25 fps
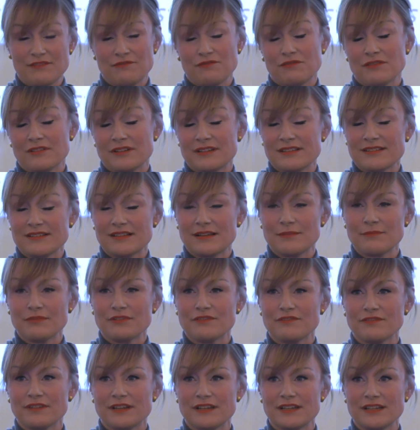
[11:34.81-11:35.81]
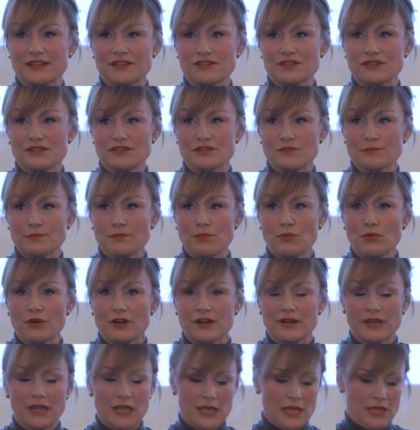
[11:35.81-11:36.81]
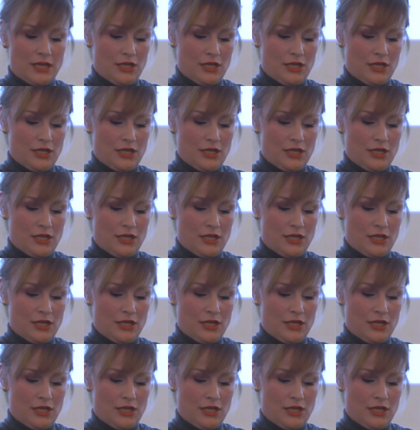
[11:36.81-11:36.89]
for example, financial support,